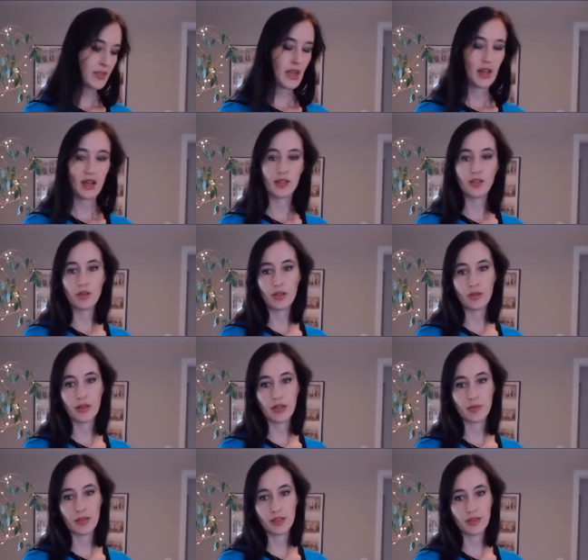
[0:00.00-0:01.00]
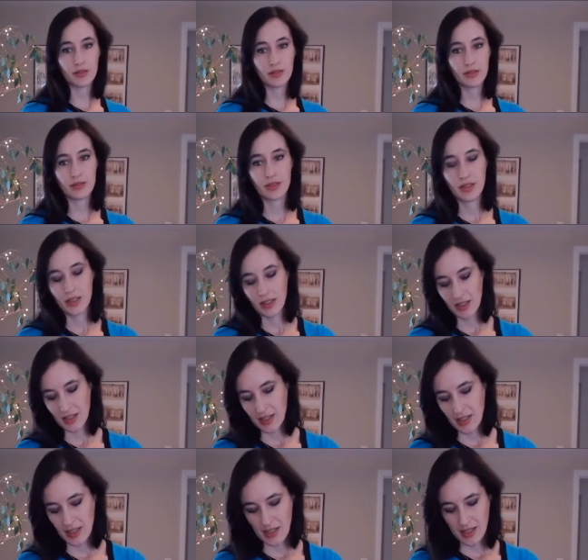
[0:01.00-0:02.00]
I totally recommend those.
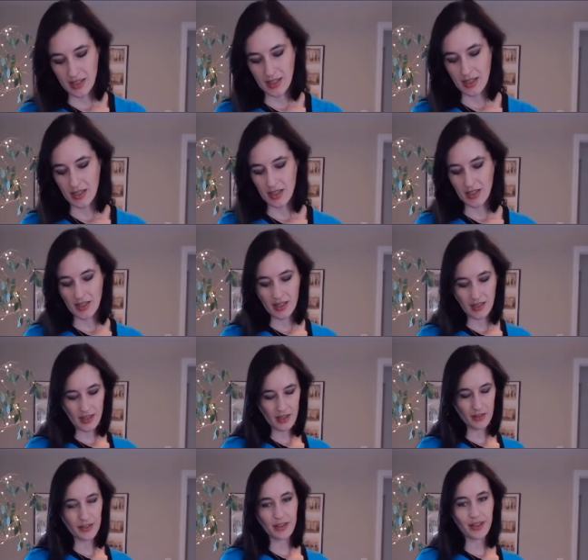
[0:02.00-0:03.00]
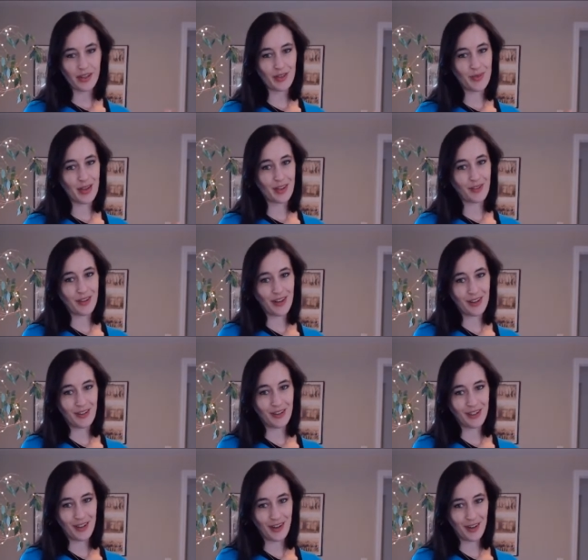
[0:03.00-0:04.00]
I feel like I should make a video
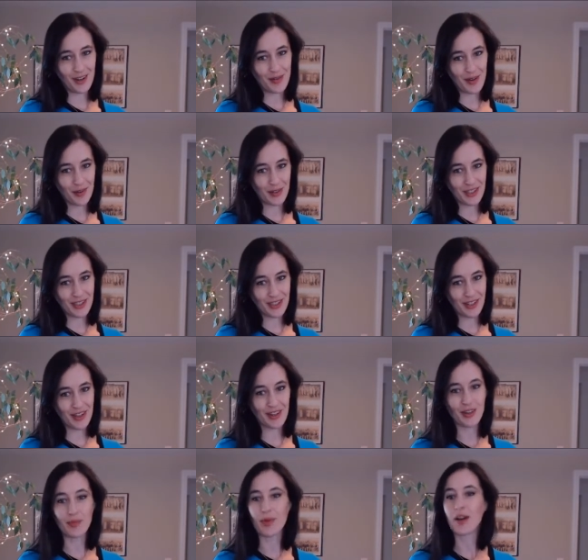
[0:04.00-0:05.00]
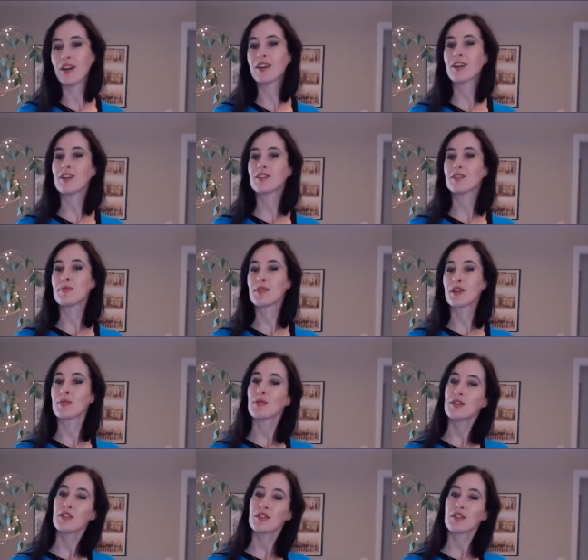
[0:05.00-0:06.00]
talking about Wish and how to buy costumes on
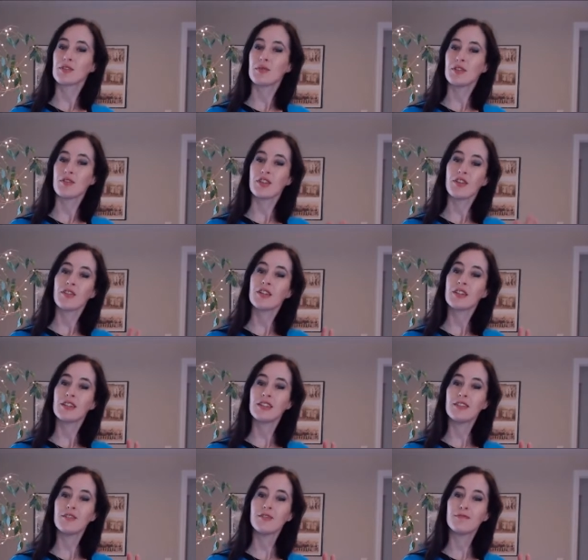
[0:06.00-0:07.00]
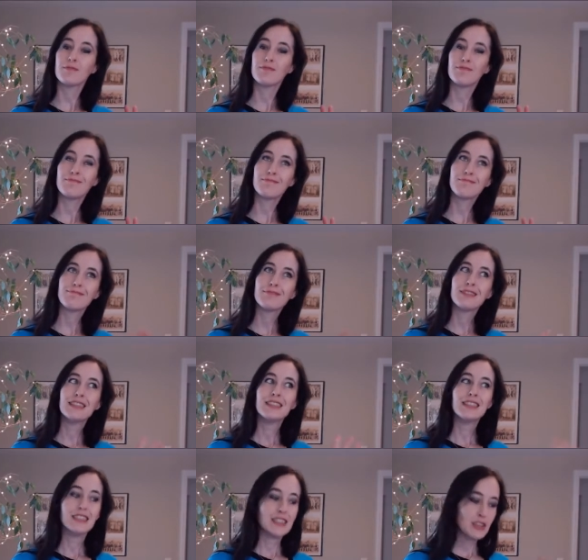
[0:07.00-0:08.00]
Wish because we have definitely,
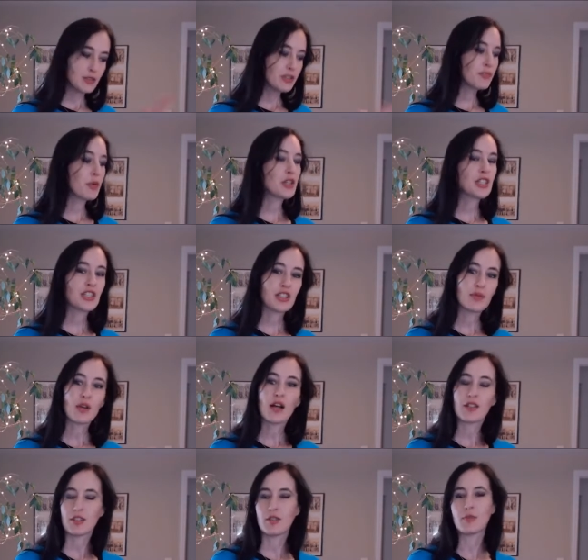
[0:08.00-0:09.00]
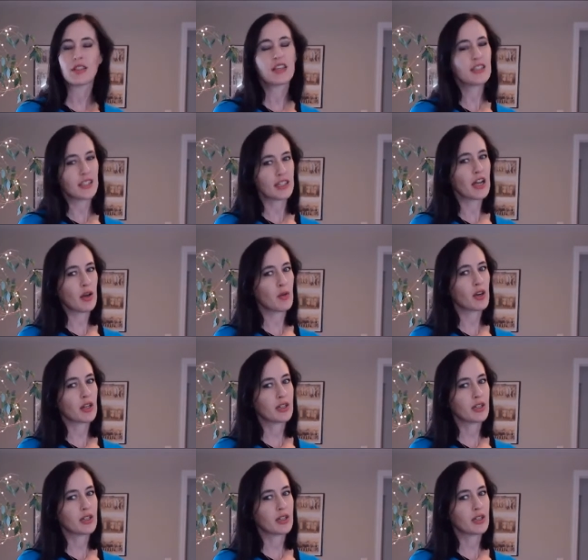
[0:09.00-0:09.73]
we've purchased some costumes that did not work.